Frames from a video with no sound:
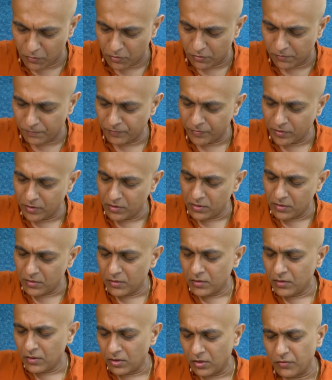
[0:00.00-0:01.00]
more
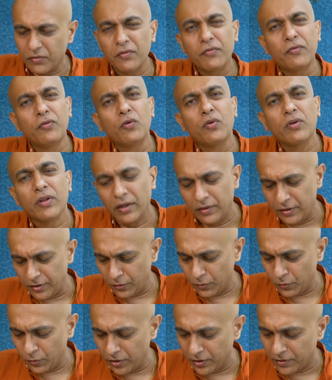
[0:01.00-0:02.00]
of the food that they
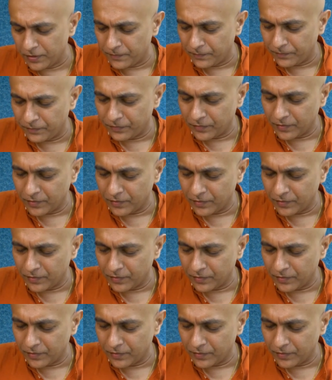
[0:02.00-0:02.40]
do here.